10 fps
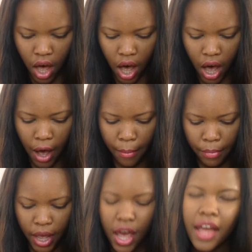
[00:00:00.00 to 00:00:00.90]

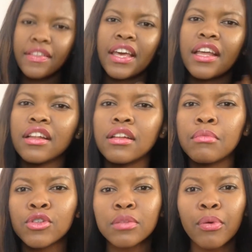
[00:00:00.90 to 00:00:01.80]
And then
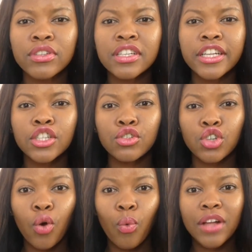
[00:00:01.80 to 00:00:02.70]
most importantly, you
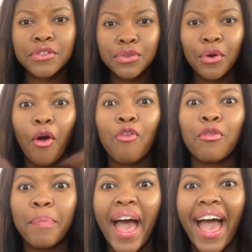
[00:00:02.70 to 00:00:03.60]
don't want to
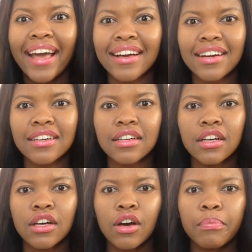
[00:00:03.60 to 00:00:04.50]
overpack,
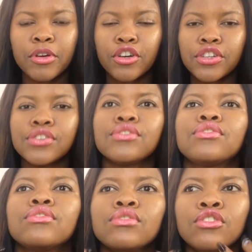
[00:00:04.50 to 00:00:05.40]

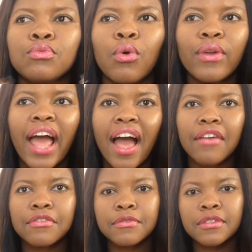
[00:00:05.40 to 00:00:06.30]
because you won't
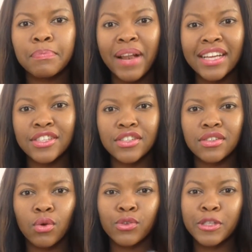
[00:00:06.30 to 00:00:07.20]
have
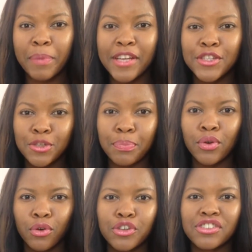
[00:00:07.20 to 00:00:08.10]
place or space to
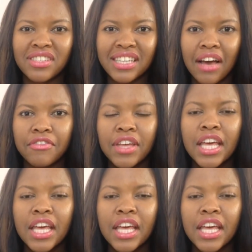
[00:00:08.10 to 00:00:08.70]
put all your stuff.